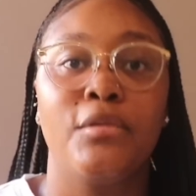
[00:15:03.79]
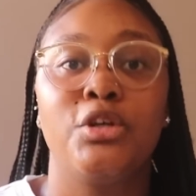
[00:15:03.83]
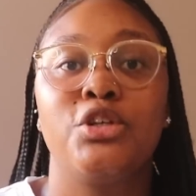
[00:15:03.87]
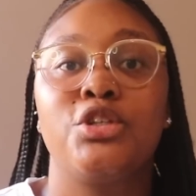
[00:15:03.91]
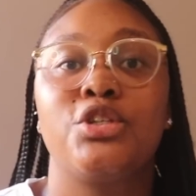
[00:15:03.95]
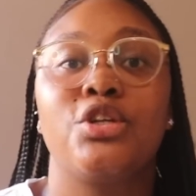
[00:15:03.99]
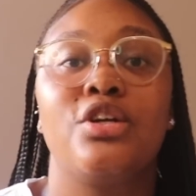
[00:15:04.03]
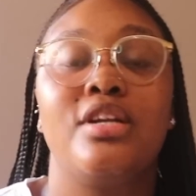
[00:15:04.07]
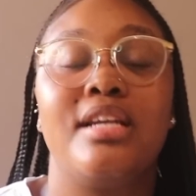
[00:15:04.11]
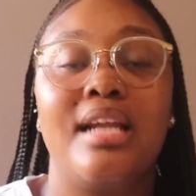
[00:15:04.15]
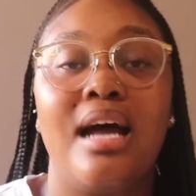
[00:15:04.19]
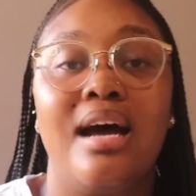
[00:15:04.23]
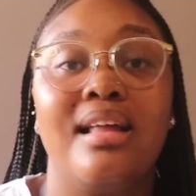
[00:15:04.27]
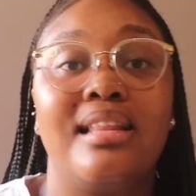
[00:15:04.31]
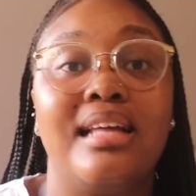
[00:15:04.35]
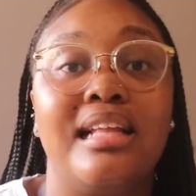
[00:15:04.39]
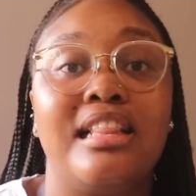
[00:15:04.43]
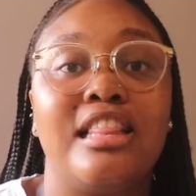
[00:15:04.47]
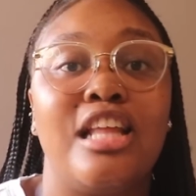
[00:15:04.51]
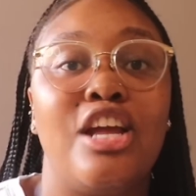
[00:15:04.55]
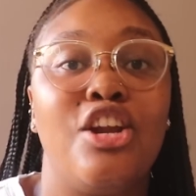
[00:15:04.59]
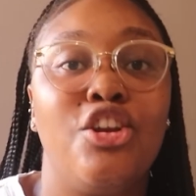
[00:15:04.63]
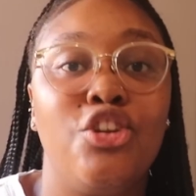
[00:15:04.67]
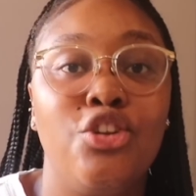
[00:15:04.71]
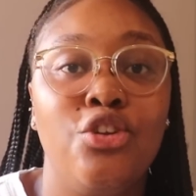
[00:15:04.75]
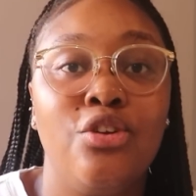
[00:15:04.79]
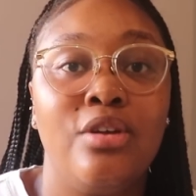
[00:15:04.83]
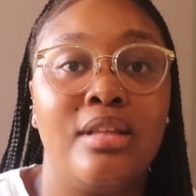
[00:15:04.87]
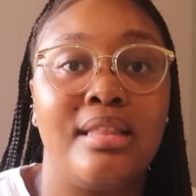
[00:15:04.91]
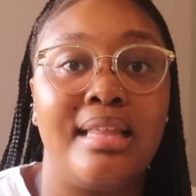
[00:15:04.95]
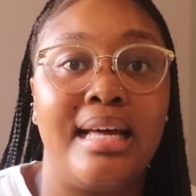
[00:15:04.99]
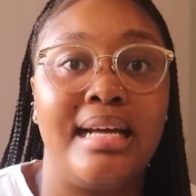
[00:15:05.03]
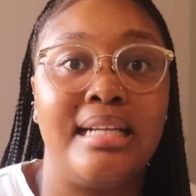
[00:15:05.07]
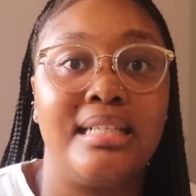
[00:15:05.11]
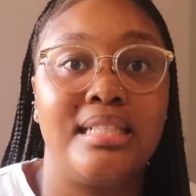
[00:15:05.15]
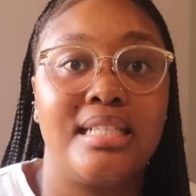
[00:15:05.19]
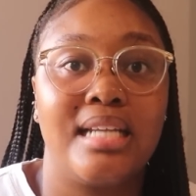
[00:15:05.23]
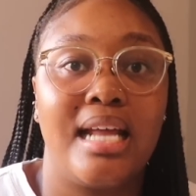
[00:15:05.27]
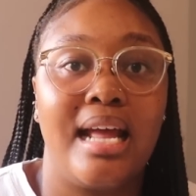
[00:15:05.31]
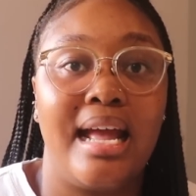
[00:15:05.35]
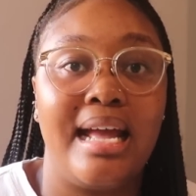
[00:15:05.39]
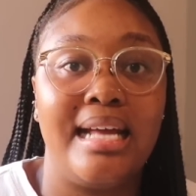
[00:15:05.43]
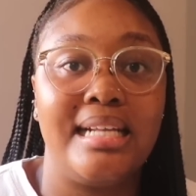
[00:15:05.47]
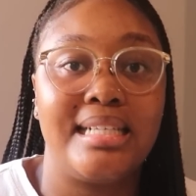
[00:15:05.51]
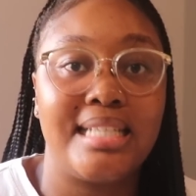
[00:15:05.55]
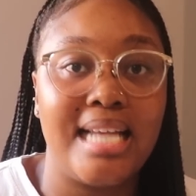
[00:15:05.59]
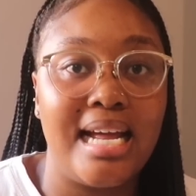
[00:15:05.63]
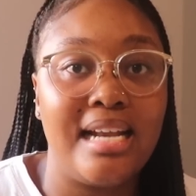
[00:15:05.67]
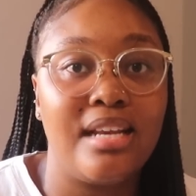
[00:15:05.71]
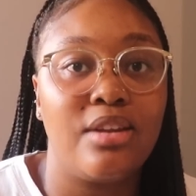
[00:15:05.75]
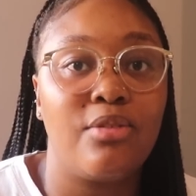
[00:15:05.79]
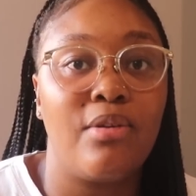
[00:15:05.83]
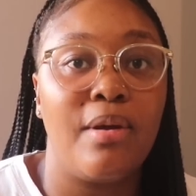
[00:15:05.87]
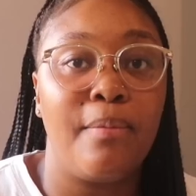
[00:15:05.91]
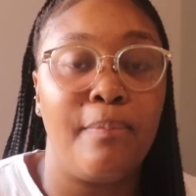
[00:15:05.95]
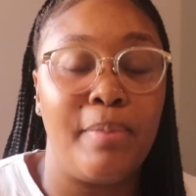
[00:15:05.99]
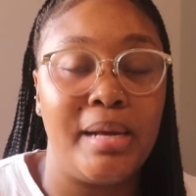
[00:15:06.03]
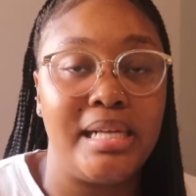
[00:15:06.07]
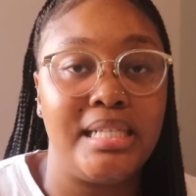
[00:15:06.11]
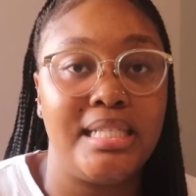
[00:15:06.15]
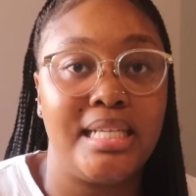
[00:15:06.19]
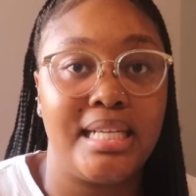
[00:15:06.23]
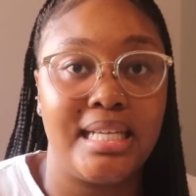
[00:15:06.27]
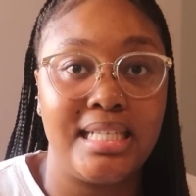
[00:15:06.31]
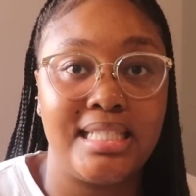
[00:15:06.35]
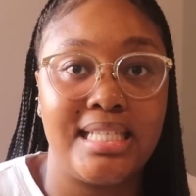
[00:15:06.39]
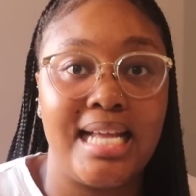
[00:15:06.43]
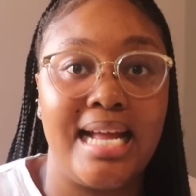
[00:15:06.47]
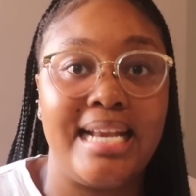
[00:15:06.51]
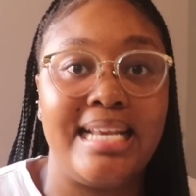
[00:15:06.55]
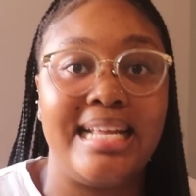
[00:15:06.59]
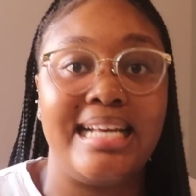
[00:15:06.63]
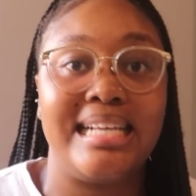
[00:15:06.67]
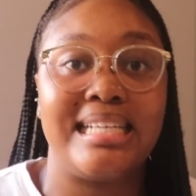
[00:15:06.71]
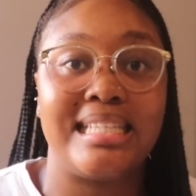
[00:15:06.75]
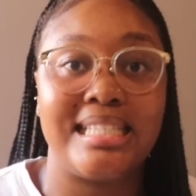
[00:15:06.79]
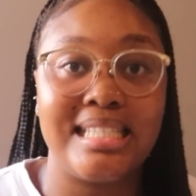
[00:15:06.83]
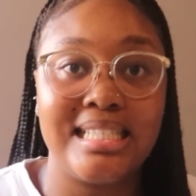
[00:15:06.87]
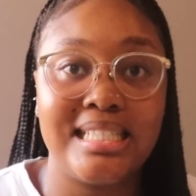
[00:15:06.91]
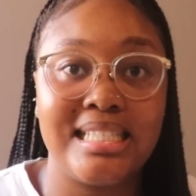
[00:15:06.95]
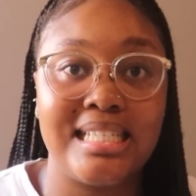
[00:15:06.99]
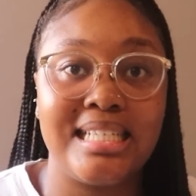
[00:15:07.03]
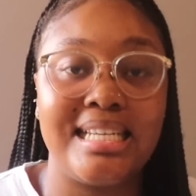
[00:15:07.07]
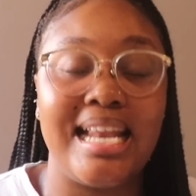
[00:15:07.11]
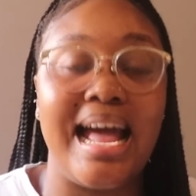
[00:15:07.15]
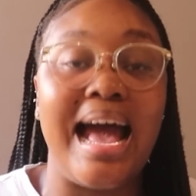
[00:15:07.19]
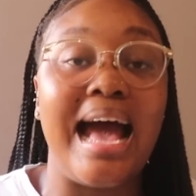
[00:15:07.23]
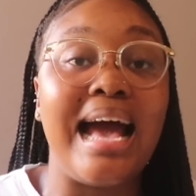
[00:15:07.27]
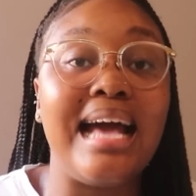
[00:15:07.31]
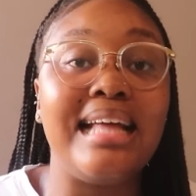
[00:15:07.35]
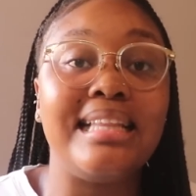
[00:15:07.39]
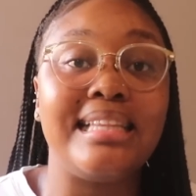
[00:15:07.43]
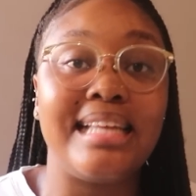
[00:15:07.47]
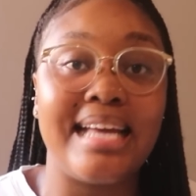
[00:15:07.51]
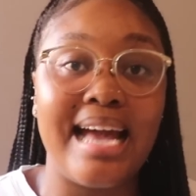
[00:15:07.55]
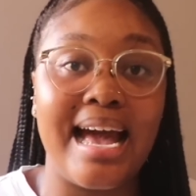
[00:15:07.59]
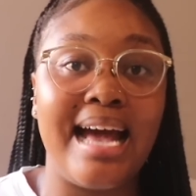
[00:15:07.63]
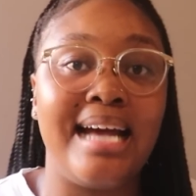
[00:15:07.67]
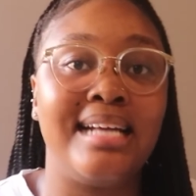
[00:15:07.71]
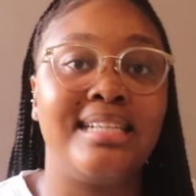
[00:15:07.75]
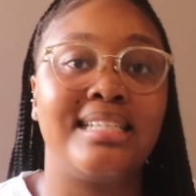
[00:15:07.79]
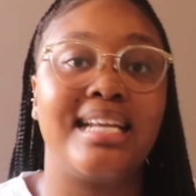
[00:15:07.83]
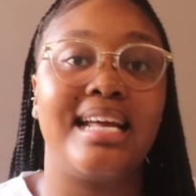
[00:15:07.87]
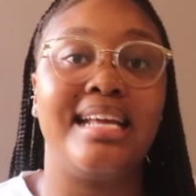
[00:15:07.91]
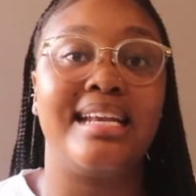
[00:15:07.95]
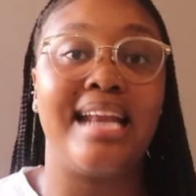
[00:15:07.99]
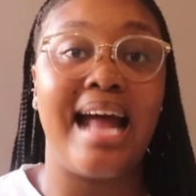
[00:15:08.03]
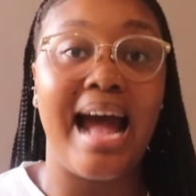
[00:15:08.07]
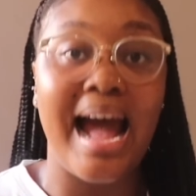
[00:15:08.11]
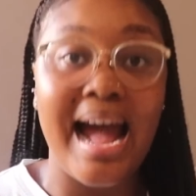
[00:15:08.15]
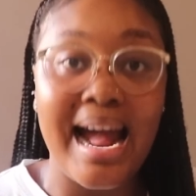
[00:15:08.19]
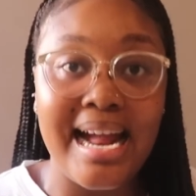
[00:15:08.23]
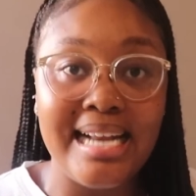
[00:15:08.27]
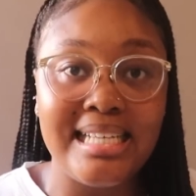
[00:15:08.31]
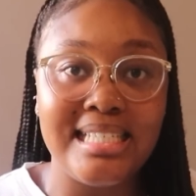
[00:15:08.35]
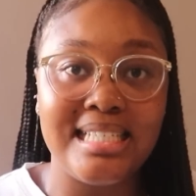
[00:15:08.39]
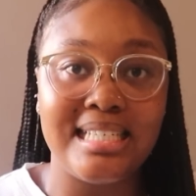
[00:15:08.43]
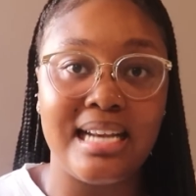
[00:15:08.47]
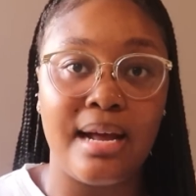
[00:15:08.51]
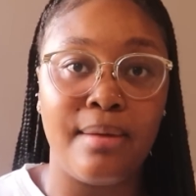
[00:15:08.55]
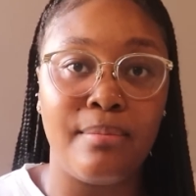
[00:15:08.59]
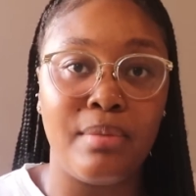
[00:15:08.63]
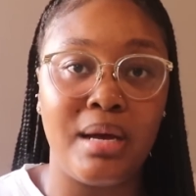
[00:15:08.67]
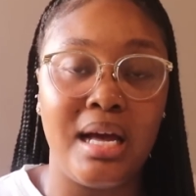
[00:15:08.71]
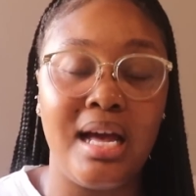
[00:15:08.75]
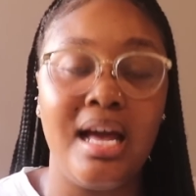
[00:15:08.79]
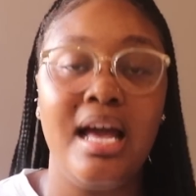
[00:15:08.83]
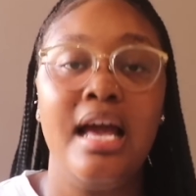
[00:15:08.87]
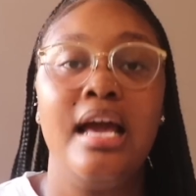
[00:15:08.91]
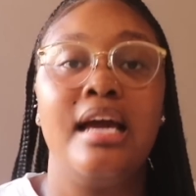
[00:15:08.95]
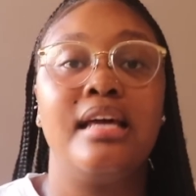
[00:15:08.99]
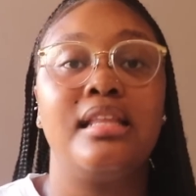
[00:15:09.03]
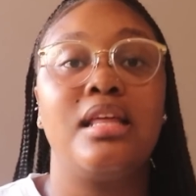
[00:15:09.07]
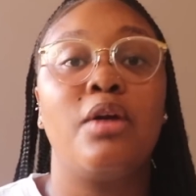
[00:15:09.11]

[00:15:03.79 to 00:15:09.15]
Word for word: So now that they knew that a Tandiwe Betty Ketani existed and they had an I D number,